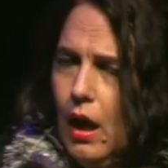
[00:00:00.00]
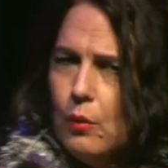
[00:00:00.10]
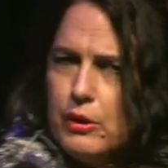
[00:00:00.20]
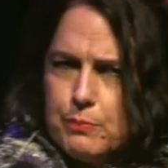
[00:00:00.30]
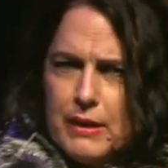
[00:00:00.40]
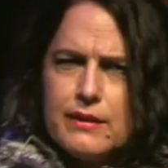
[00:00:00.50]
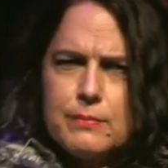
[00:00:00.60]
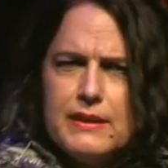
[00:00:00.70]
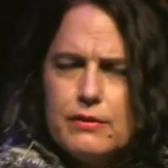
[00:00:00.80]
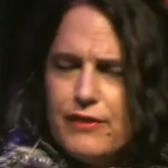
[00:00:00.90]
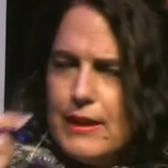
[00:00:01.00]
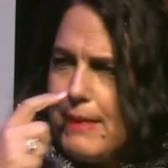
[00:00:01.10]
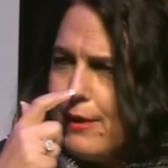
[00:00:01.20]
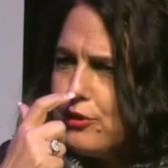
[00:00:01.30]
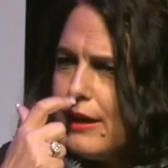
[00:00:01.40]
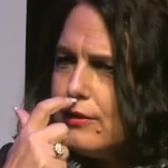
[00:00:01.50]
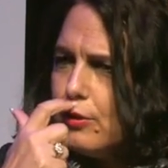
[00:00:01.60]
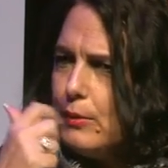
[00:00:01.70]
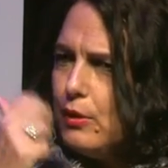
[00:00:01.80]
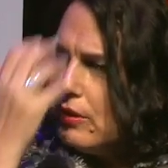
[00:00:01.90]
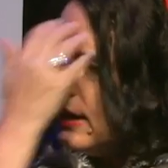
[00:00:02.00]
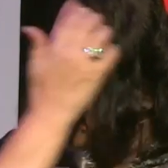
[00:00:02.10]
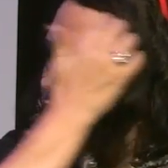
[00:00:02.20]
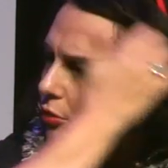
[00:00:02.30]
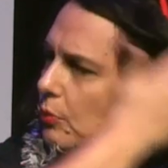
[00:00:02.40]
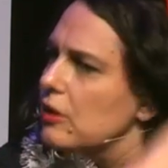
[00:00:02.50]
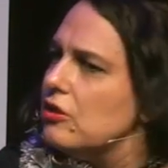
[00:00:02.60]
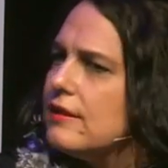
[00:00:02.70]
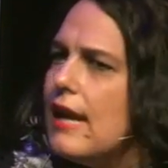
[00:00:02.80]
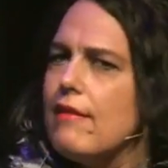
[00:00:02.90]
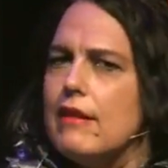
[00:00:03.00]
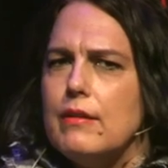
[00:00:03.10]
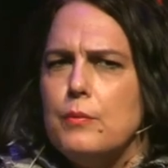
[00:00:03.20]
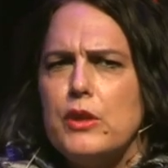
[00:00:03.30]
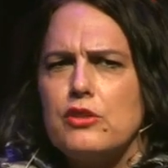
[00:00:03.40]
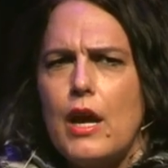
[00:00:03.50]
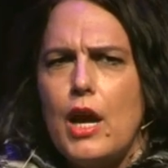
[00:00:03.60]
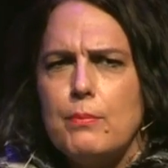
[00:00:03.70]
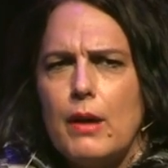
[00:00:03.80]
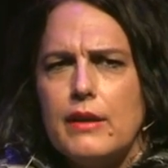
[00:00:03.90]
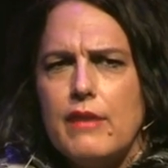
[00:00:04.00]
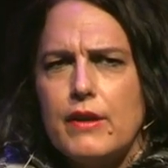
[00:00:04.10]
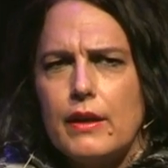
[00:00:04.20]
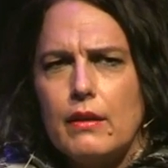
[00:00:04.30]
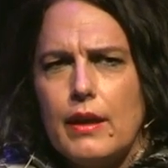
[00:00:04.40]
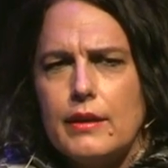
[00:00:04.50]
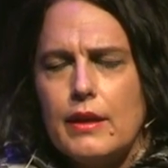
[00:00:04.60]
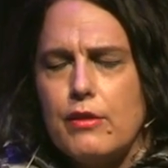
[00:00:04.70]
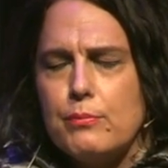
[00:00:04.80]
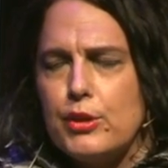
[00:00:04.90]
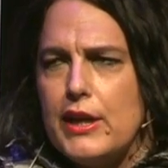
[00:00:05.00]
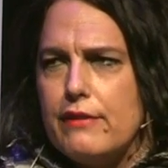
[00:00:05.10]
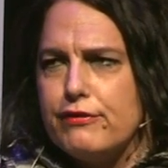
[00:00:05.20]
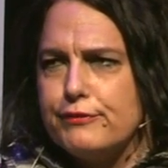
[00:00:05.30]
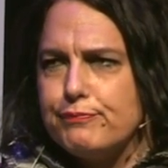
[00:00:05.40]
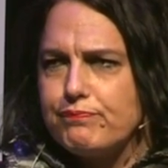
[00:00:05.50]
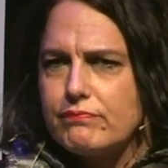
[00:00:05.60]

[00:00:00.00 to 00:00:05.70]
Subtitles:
Which brings me to female genital mutilation, which is an area in which I hope I never get another brief,